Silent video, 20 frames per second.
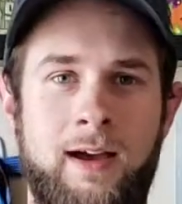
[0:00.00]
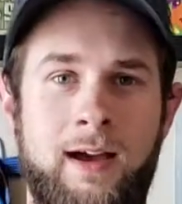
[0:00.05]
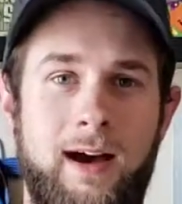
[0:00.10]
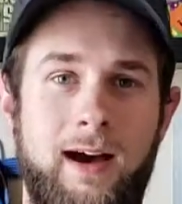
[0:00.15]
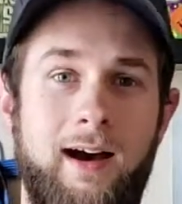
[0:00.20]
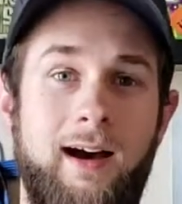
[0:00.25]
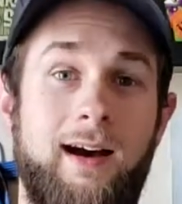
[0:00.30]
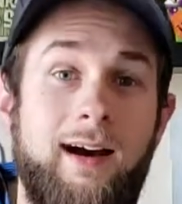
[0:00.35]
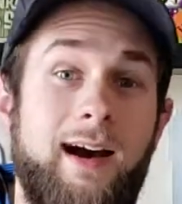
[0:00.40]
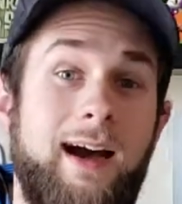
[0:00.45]

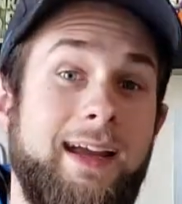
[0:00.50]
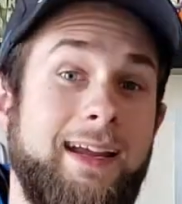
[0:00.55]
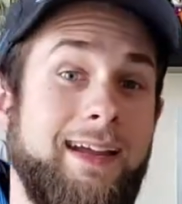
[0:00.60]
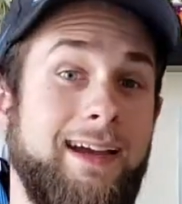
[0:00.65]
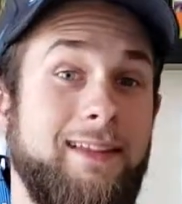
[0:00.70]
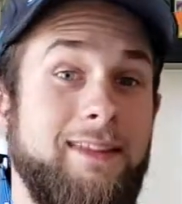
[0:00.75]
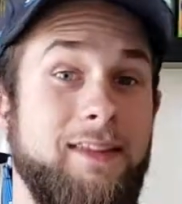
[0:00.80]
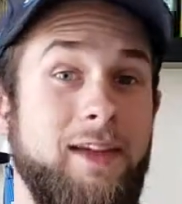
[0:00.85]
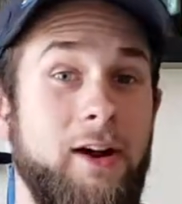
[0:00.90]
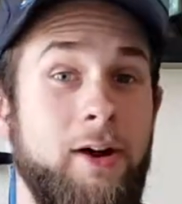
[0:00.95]

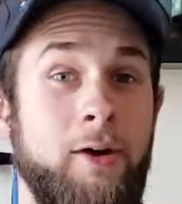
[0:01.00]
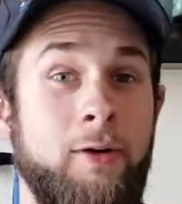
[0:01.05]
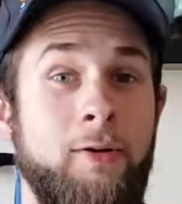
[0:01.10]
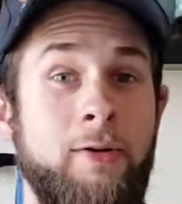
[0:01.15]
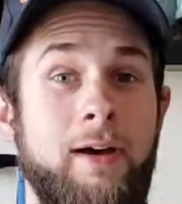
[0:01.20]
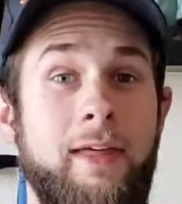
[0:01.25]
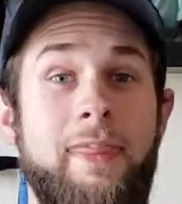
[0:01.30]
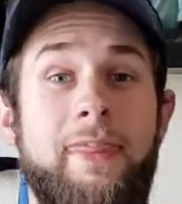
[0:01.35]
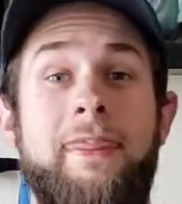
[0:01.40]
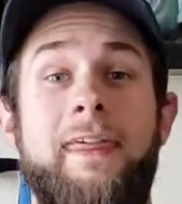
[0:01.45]
Again though,
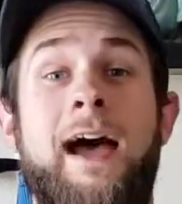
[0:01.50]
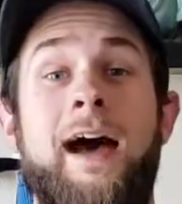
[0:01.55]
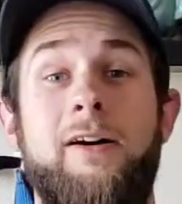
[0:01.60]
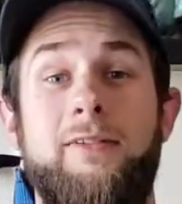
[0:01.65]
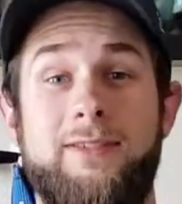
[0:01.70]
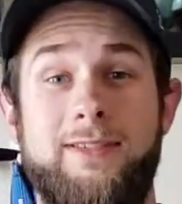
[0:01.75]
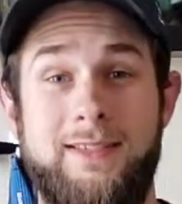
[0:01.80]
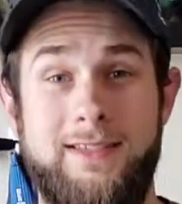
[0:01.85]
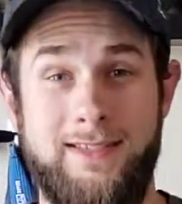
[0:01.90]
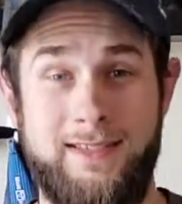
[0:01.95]

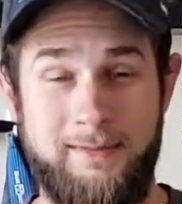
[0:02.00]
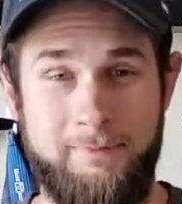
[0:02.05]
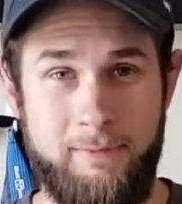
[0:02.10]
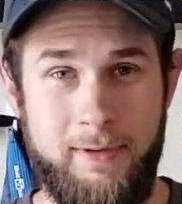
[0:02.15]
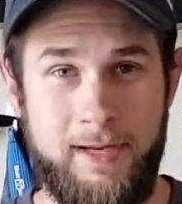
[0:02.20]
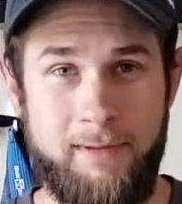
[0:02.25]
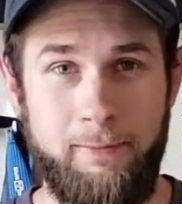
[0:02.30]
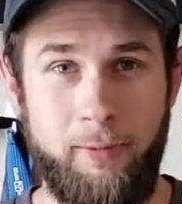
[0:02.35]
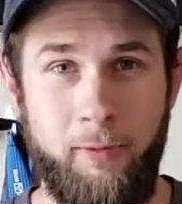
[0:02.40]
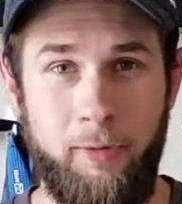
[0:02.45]
thousands of
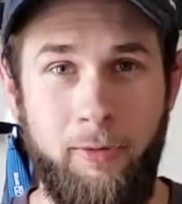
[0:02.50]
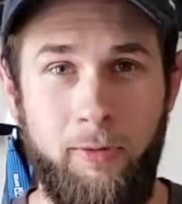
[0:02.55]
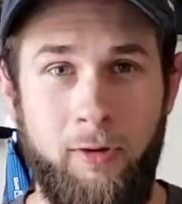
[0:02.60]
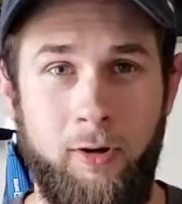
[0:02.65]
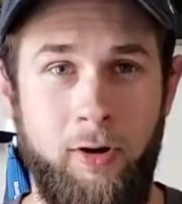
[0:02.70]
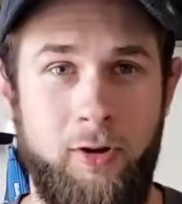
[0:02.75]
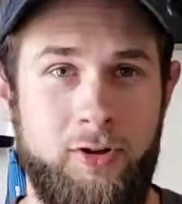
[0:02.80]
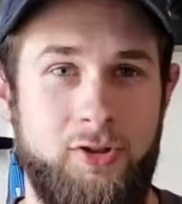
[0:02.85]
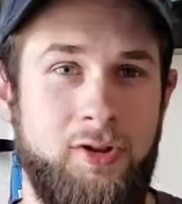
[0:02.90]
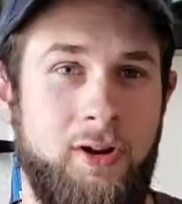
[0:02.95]
people
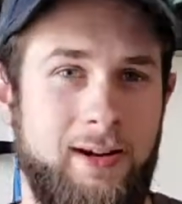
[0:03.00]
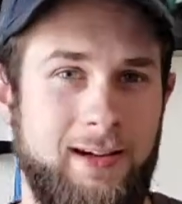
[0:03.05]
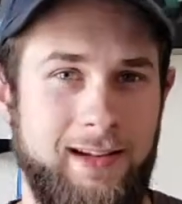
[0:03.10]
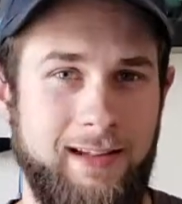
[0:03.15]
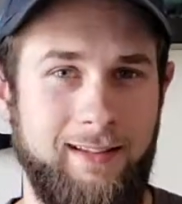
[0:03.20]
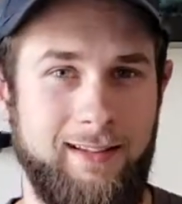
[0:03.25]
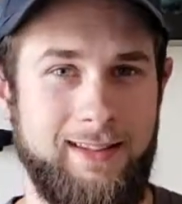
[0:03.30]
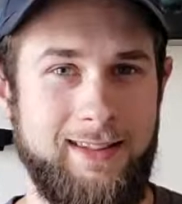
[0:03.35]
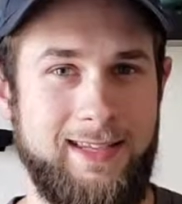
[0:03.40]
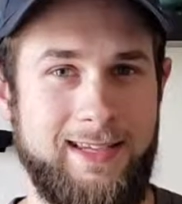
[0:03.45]
are trying to
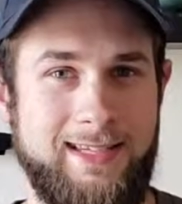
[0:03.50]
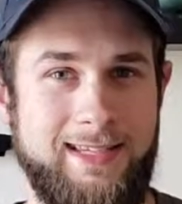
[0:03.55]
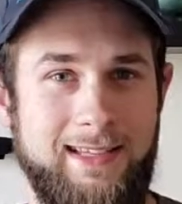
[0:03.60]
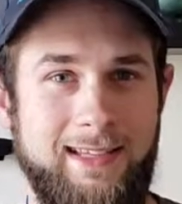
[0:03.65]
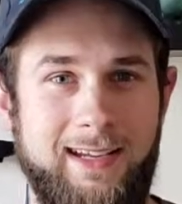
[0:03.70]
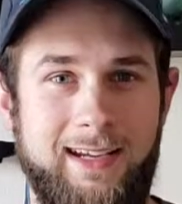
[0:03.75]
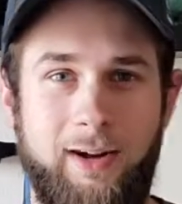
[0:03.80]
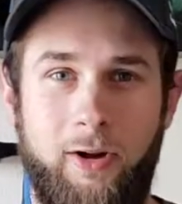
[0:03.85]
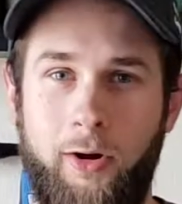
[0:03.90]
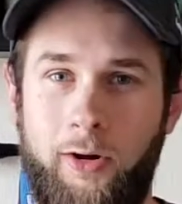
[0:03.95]
click this
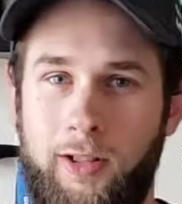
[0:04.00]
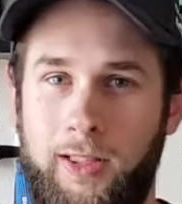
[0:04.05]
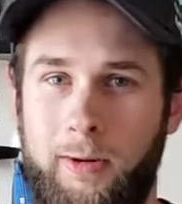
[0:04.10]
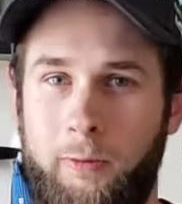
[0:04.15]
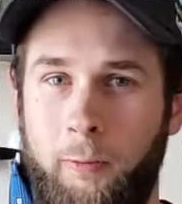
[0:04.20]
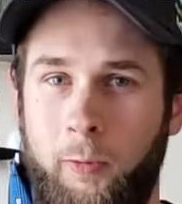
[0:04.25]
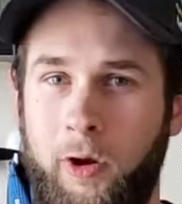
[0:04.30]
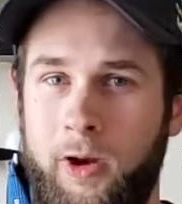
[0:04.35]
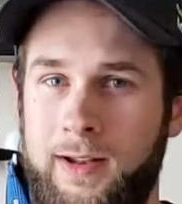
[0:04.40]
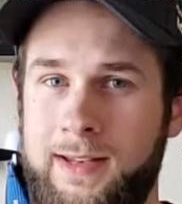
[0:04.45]
link all
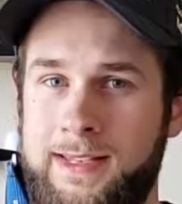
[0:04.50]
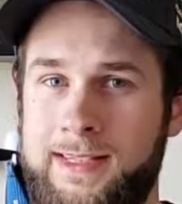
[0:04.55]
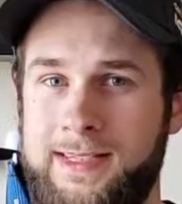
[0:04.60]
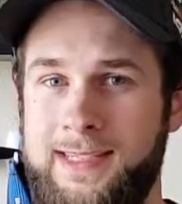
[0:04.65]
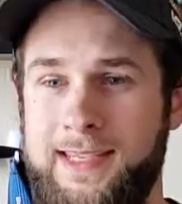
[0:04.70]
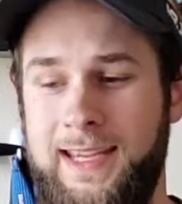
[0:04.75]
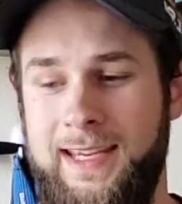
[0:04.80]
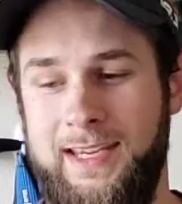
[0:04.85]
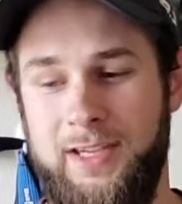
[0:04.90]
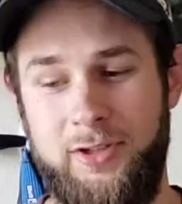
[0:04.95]
at once.
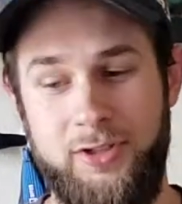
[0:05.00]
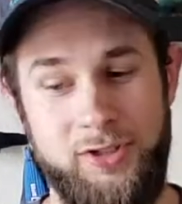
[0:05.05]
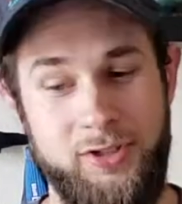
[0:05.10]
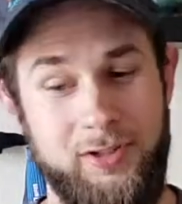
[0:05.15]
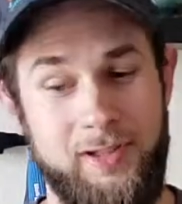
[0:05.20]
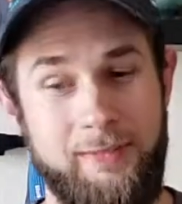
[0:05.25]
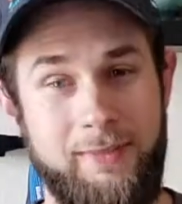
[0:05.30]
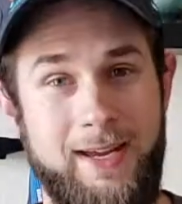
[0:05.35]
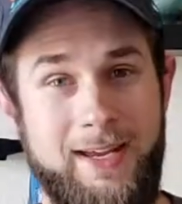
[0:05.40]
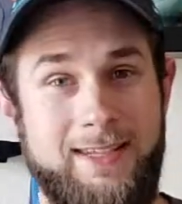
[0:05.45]
It
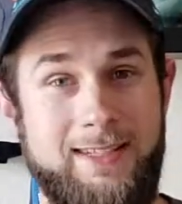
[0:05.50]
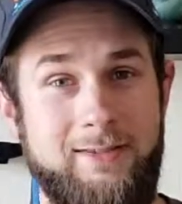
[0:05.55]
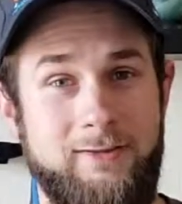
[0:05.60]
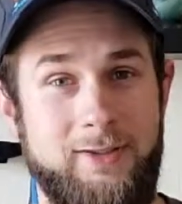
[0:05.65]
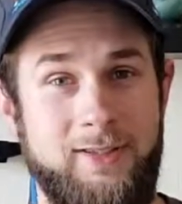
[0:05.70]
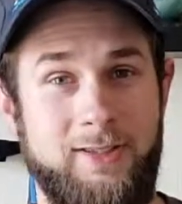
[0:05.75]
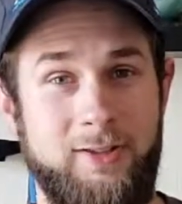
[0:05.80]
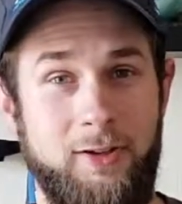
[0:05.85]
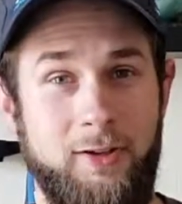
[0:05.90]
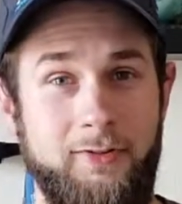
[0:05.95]
usually makes their
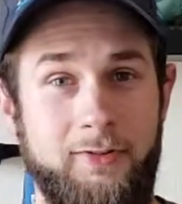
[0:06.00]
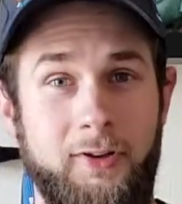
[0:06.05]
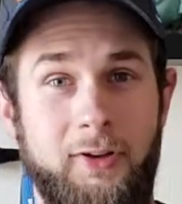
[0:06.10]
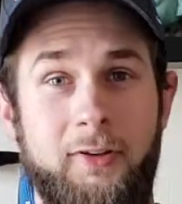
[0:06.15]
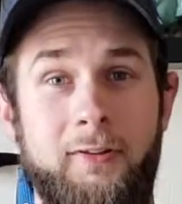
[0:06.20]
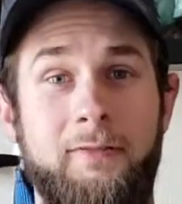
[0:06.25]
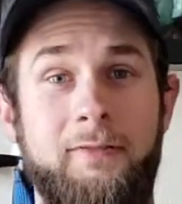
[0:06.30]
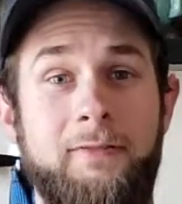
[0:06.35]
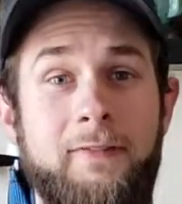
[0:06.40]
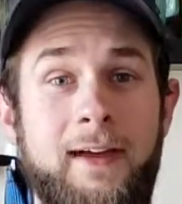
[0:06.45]

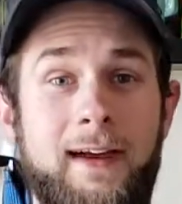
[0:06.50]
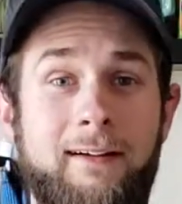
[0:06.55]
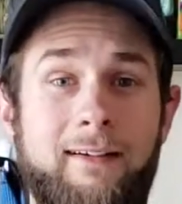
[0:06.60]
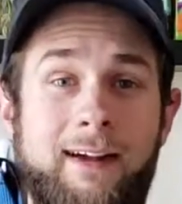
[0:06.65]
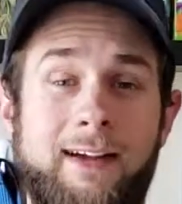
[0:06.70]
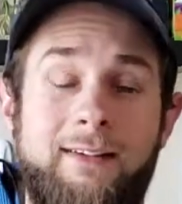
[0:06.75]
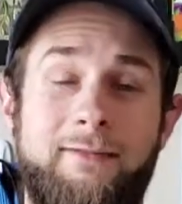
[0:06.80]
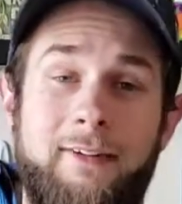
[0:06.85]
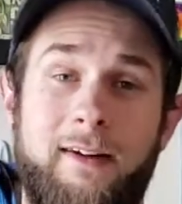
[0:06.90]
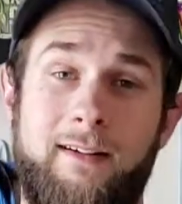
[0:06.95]
server
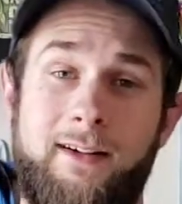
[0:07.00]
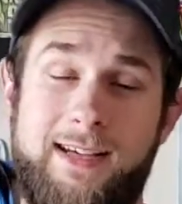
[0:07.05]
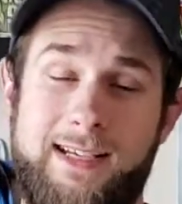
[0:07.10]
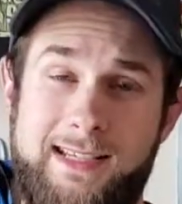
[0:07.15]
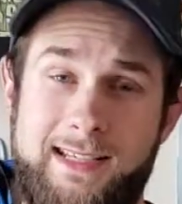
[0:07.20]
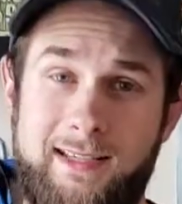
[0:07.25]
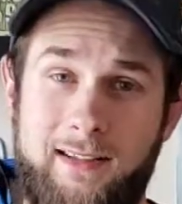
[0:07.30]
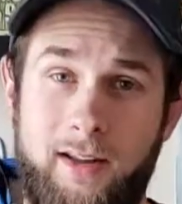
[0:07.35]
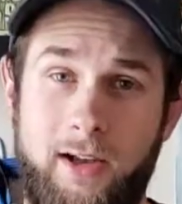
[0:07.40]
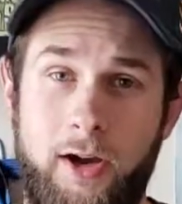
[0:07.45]
very, very
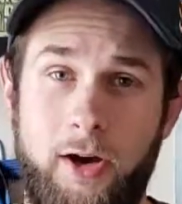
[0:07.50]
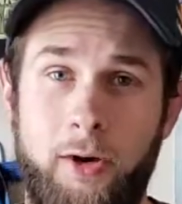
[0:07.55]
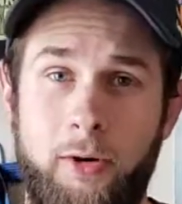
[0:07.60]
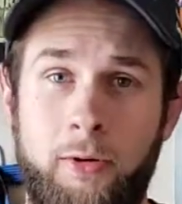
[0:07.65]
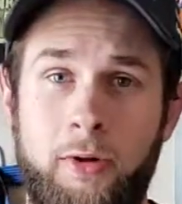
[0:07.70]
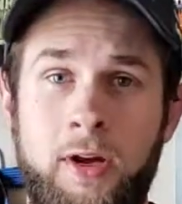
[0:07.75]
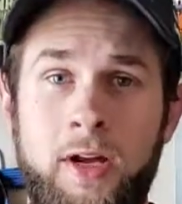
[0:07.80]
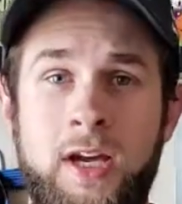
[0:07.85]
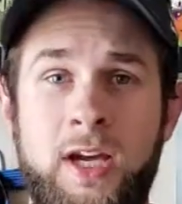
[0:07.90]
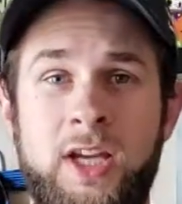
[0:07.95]
slow.